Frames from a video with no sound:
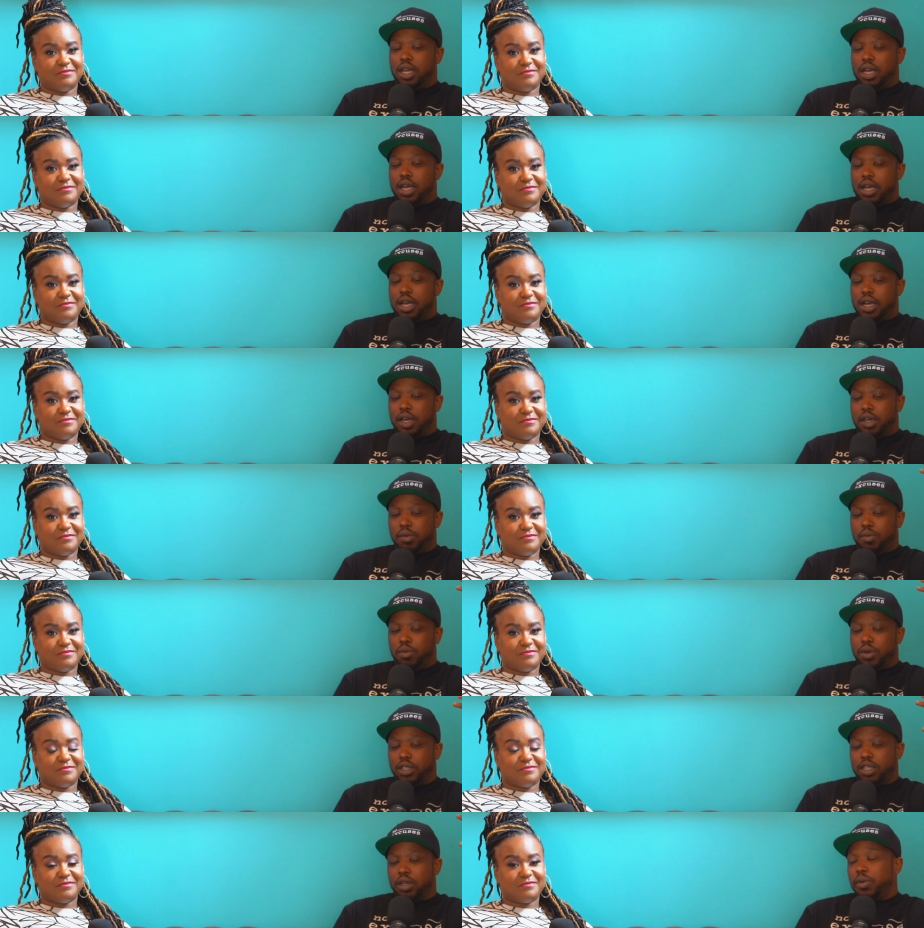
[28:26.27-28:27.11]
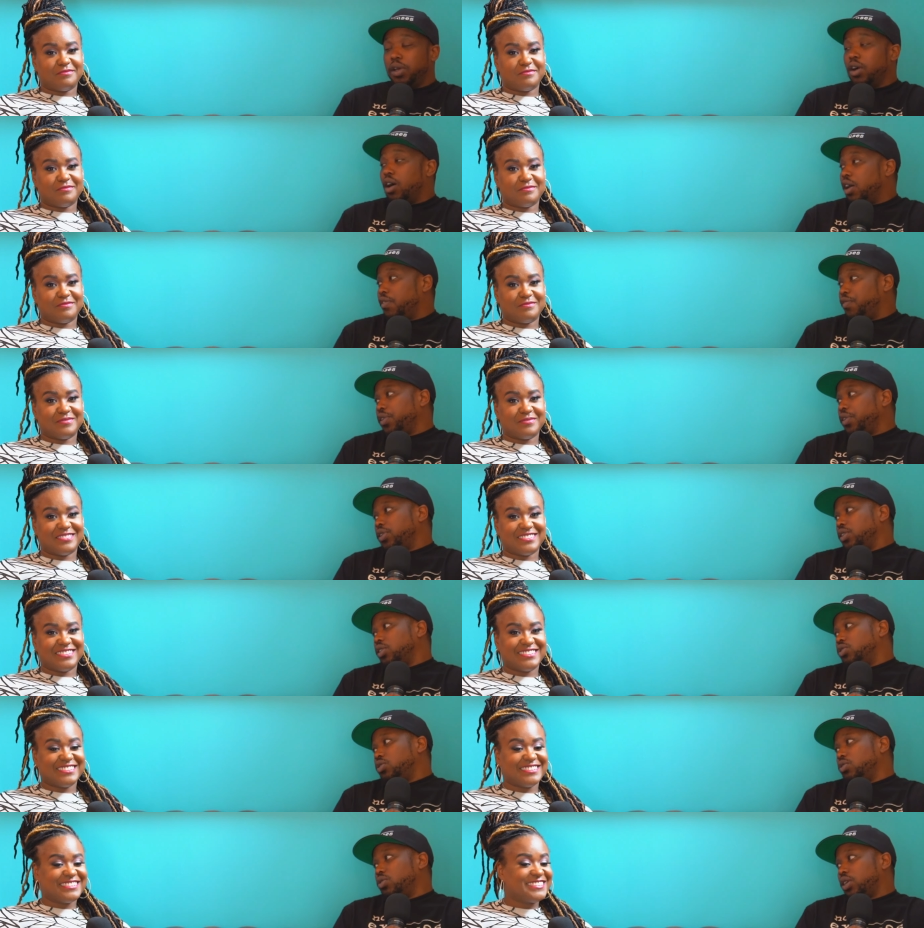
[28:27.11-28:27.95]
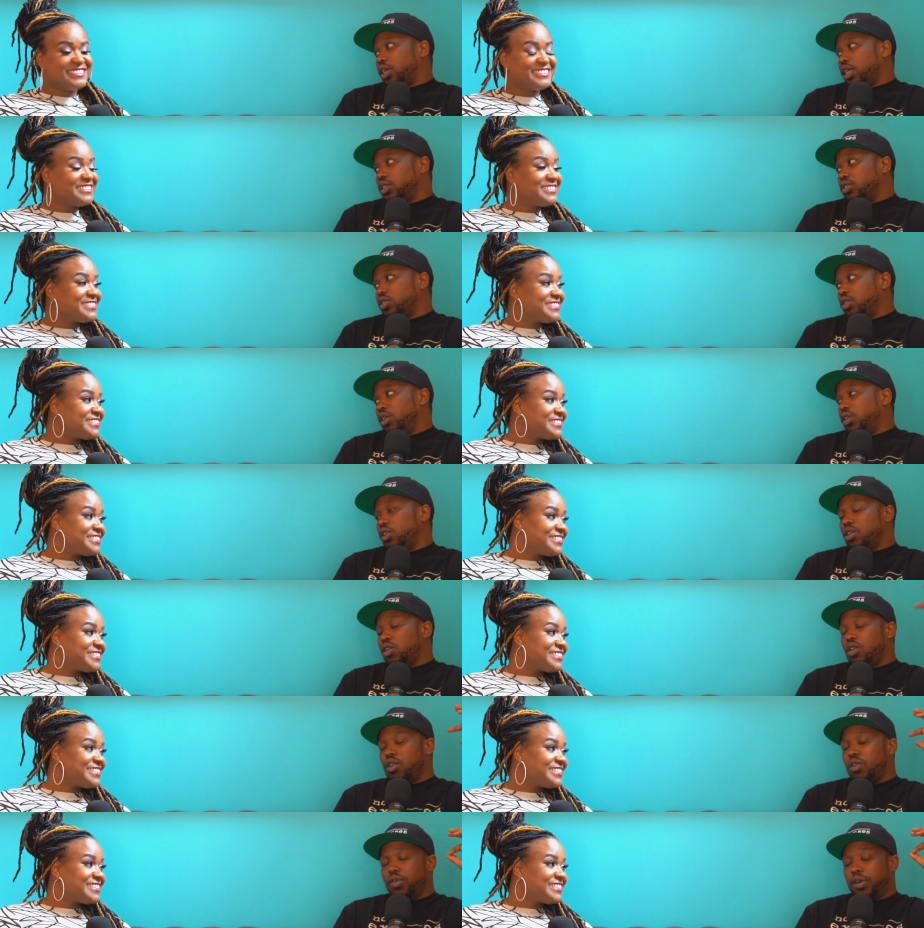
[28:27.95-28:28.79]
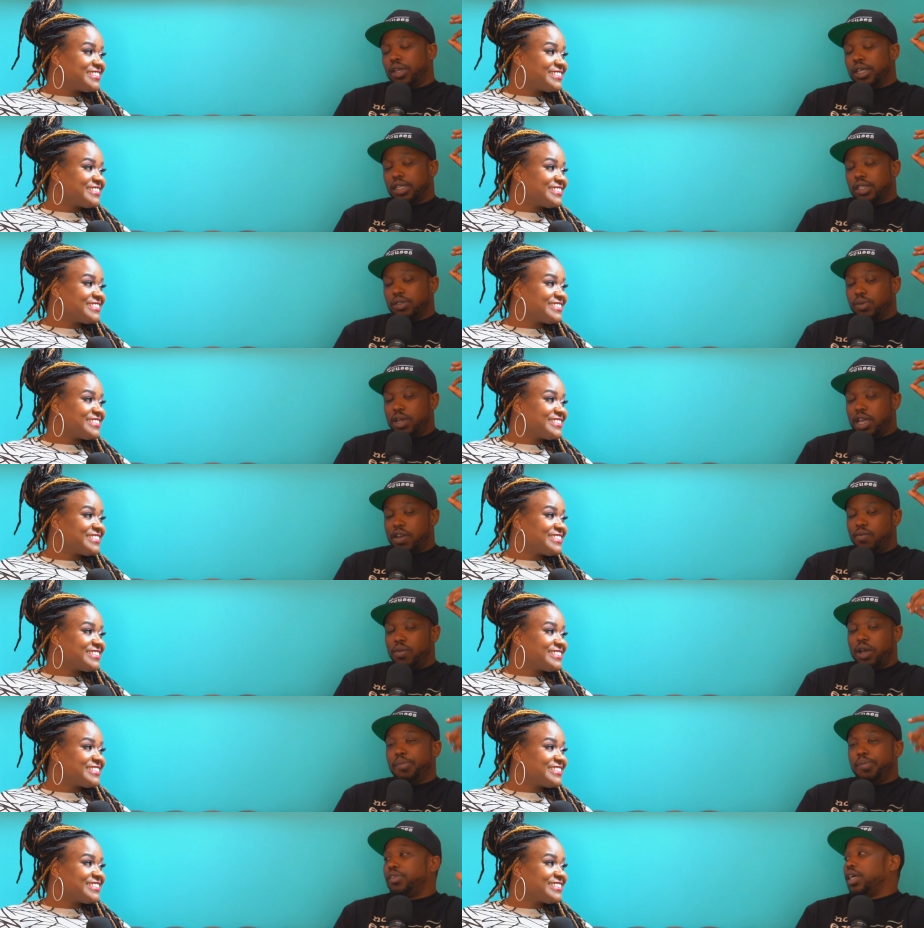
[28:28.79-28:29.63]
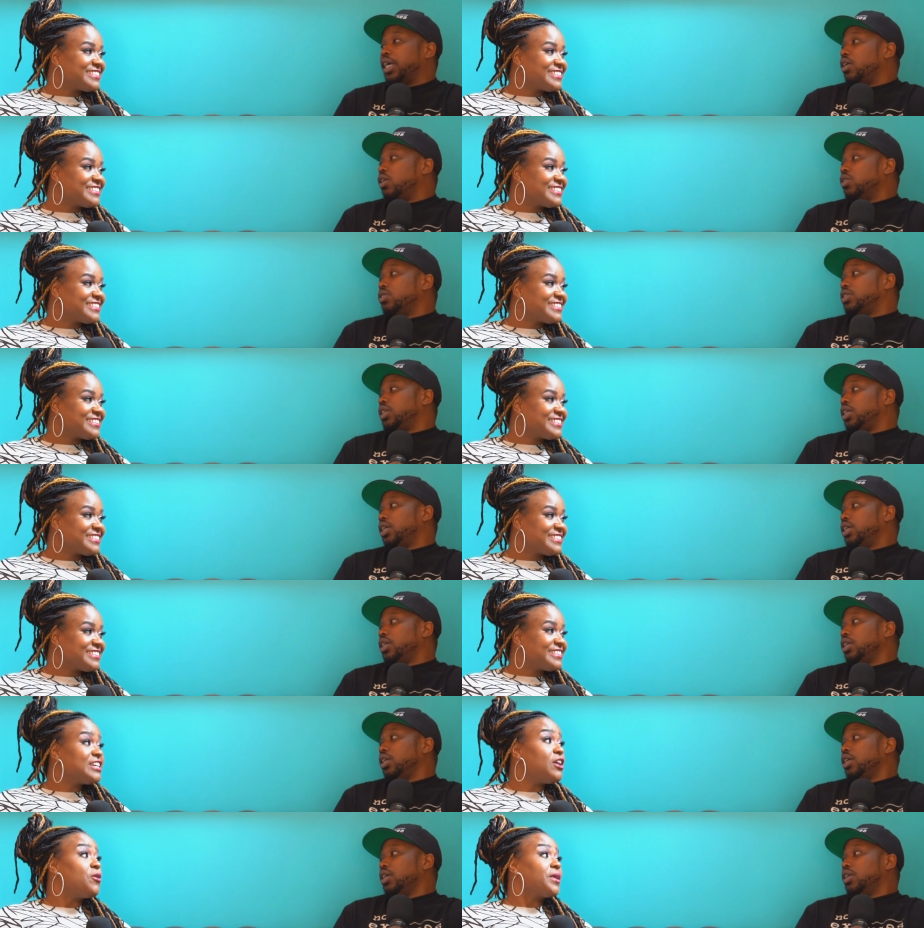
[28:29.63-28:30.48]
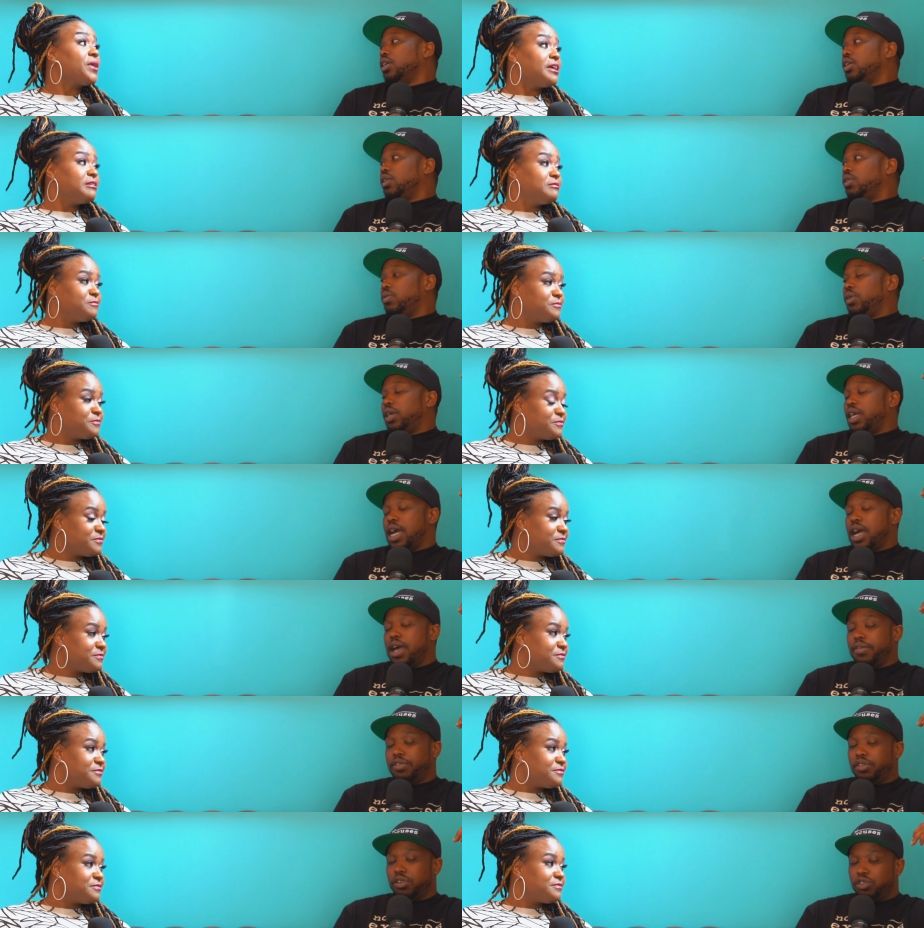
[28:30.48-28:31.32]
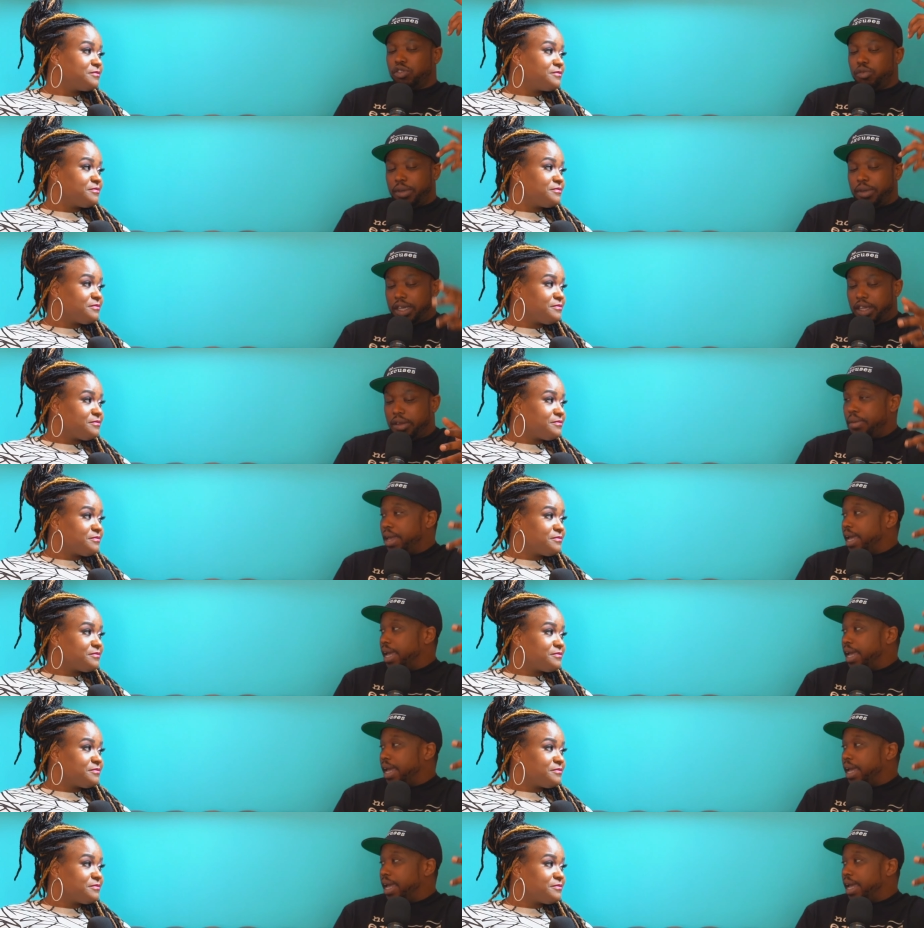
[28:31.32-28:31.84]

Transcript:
Speaker 1: Um, one thing we offer in the toolkit, so you know, is we have website hosting. Okay. We have social media